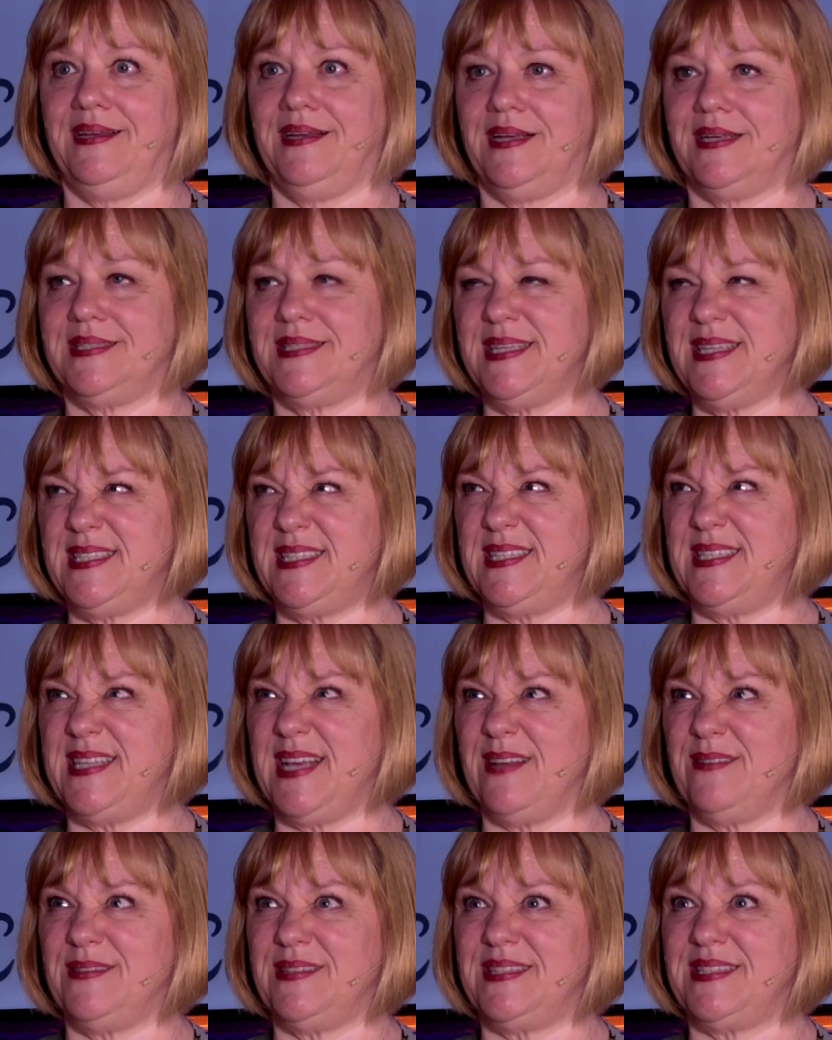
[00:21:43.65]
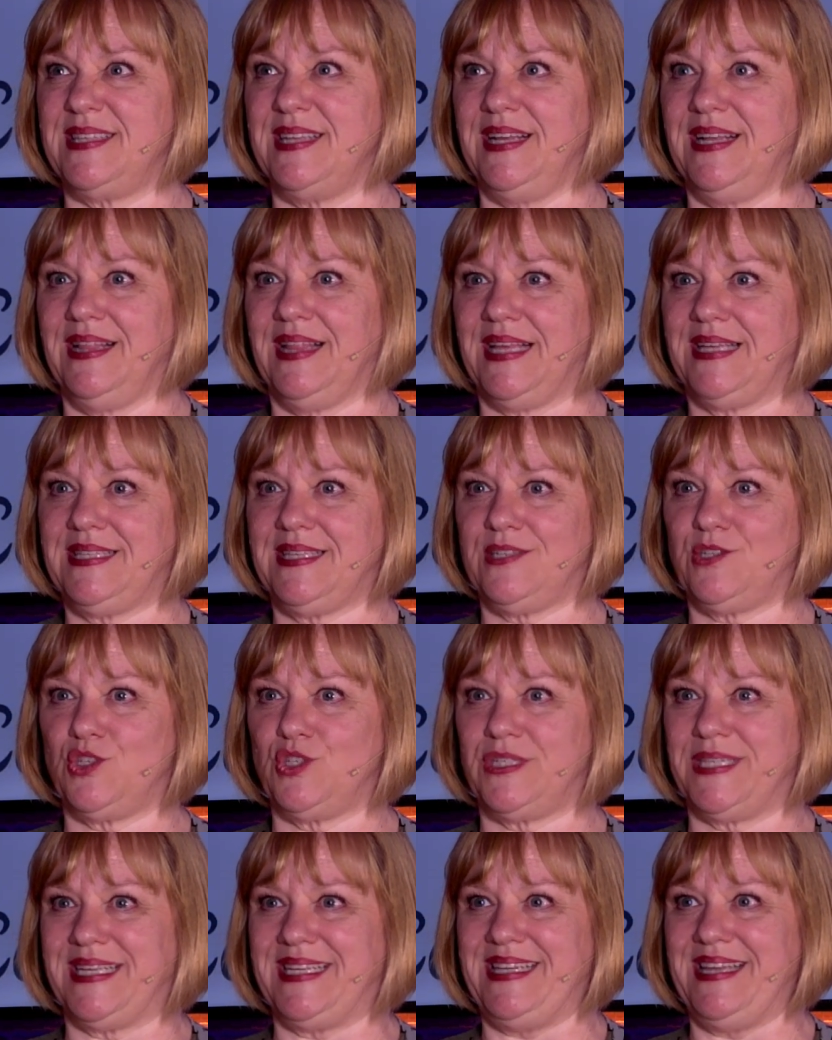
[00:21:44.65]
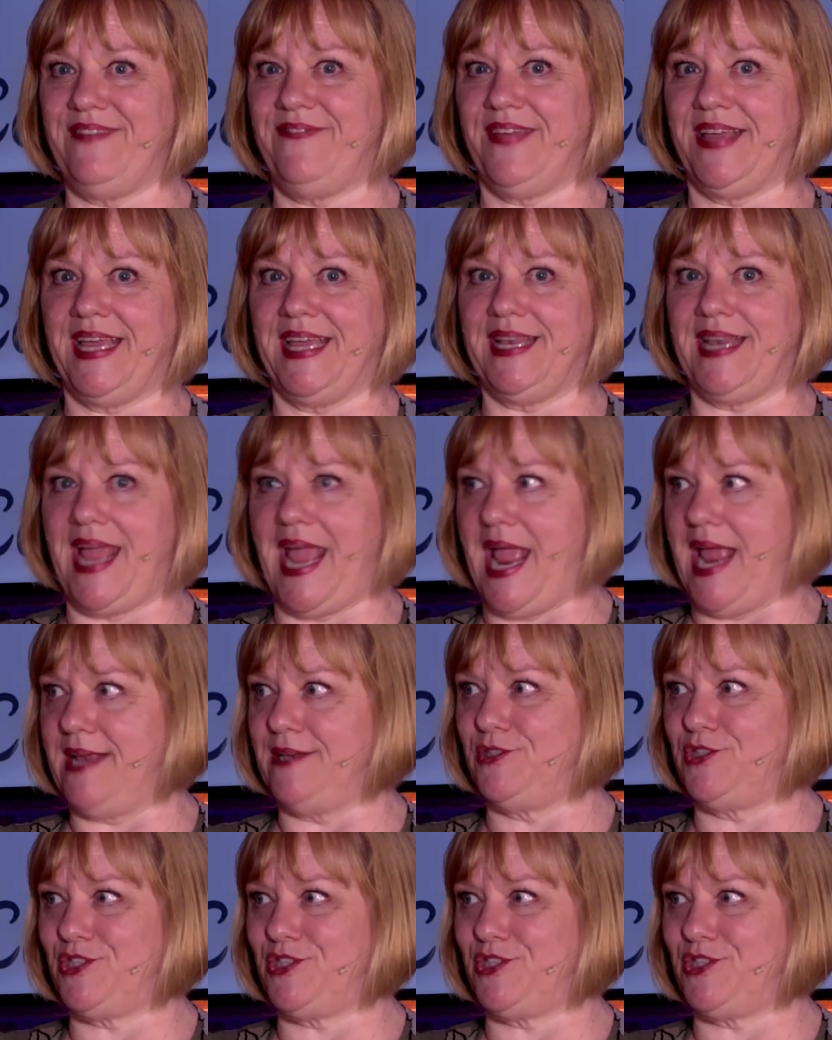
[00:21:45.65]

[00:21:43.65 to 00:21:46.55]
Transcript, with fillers: Because 60 sounds like such a significant age